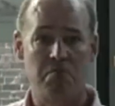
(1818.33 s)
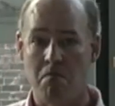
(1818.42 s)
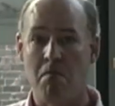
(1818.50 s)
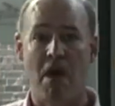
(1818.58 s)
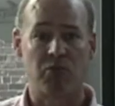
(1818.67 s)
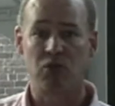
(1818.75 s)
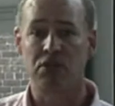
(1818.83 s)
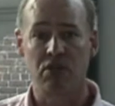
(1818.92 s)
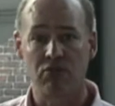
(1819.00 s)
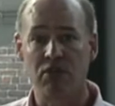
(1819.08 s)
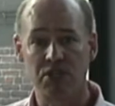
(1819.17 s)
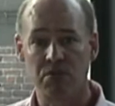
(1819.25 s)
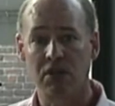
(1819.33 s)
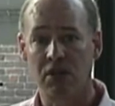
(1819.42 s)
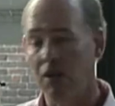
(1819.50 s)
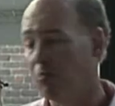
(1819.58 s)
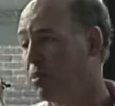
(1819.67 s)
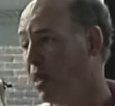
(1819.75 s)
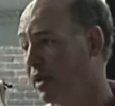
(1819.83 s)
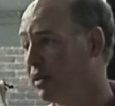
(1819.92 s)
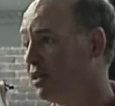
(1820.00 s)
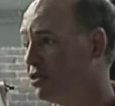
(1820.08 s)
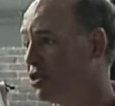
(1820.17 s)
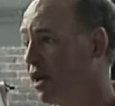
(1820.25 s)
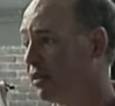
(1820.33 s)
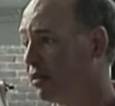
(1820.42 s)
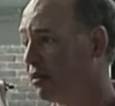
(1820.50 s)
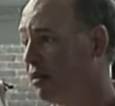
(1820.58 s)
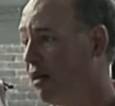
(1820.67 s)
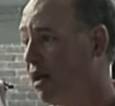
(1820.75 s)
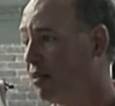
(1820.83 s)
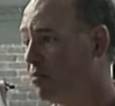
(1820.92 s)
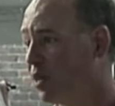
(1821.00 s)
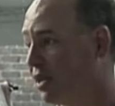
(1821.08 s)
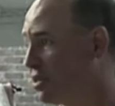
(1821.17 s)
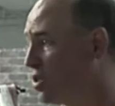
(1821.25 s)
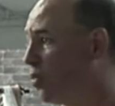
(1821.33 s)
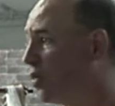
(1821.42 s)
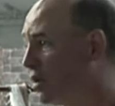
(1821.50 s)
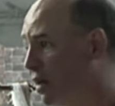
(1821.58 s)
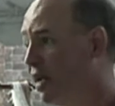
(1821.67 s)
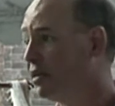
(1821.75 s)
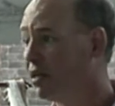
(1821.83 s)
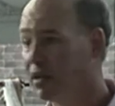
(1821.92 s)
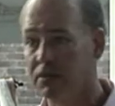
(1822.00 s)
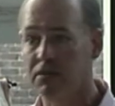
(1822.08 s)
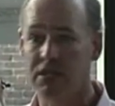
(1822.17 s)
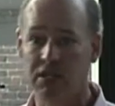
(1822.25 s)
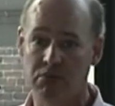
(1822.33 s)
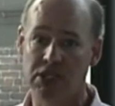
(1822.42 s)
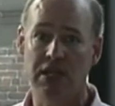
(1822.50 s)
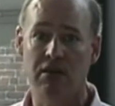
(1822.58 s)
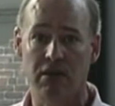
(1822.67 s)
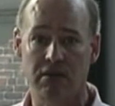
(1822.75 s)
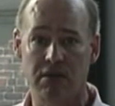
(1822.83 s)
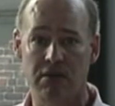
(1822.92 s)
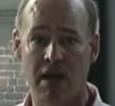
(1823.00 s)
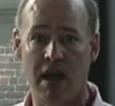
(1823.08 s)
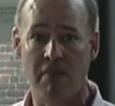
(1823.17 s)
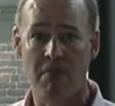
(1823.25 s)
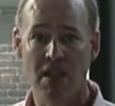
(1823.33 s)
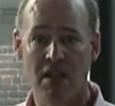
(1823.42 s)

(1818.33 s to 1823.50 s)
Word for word: members of the Richmond Club playing each other uh, because there weren't any other teams here at the time.